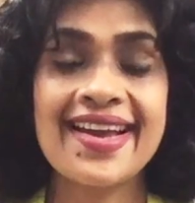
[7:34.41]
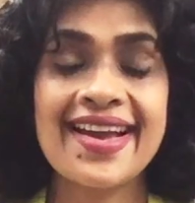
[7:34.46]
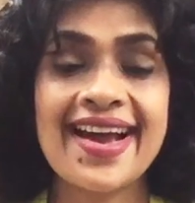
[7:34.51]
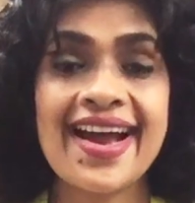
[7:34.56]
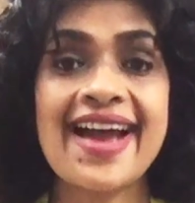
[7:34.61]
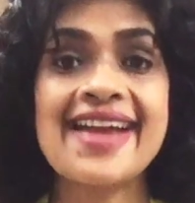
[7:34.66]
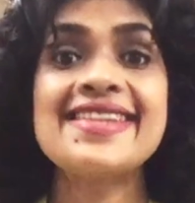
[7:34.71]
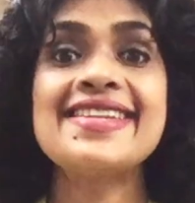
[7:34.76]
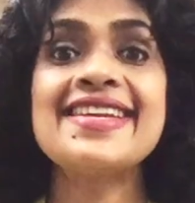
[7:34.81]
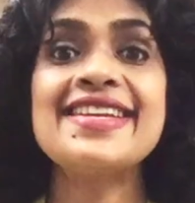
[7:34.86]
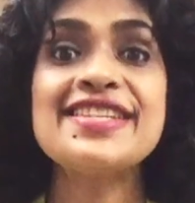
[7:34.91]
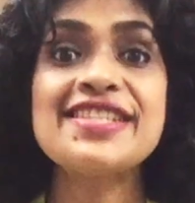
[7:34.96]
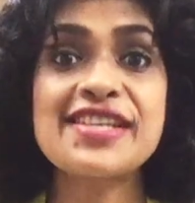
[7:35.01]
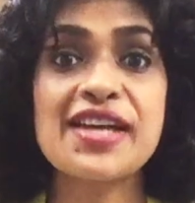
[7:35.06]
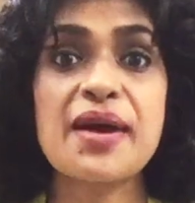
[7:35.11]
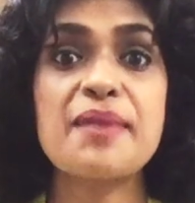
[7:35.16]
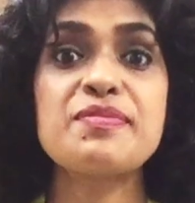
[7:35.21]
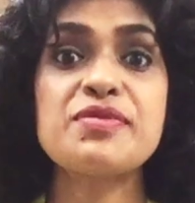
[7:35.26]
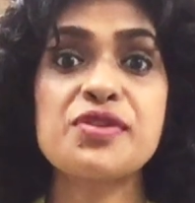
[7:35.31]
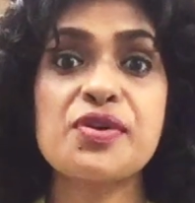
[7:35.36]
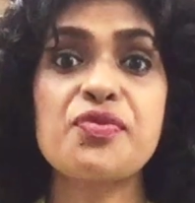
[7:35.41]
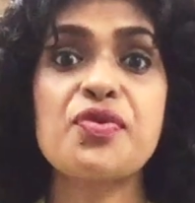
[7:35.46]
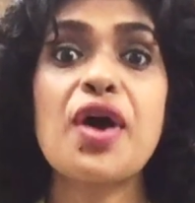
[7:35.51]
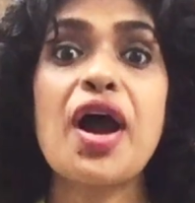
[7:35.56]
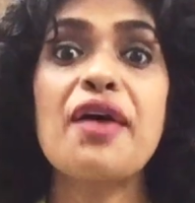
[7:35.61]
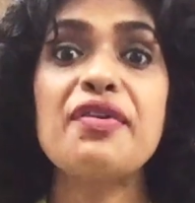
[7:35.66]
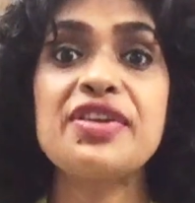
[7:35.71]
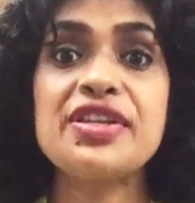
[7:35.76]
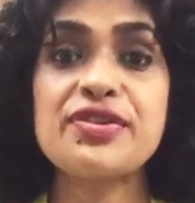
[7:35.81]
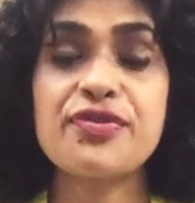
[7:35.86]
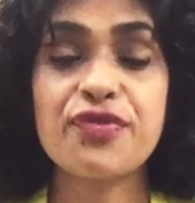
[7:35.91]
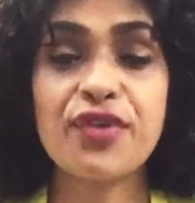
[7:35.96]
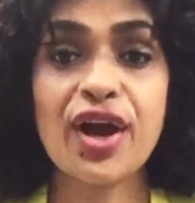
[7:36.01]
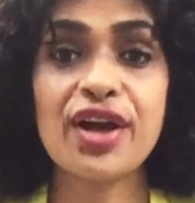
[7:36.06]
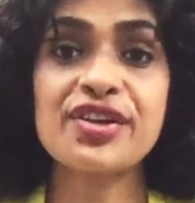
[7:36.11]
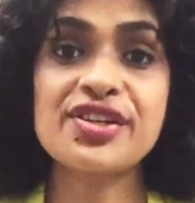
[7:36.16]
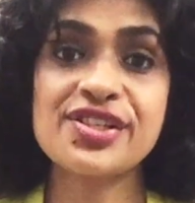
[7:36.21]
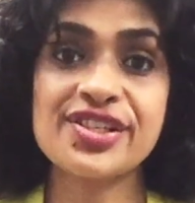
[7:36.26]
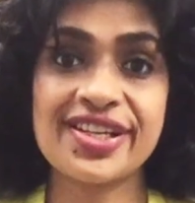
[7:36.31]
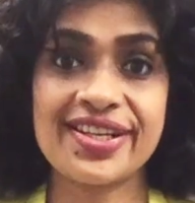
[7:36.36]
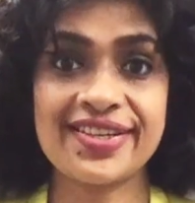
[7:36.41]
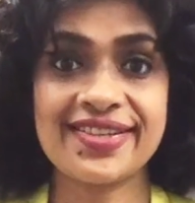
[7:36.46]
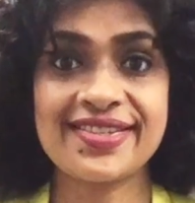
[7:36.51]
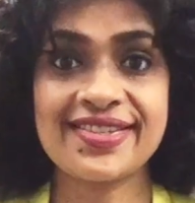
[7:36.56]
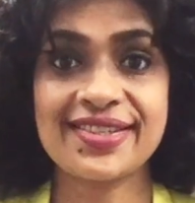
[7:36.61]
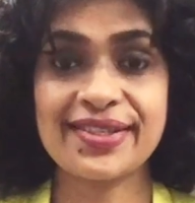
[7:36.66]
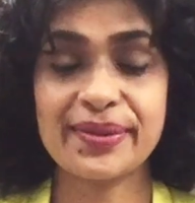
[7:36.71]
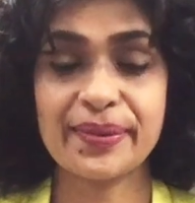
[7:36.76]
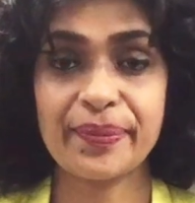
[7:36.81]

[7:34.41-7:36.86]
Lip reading: and in terms of how it functions.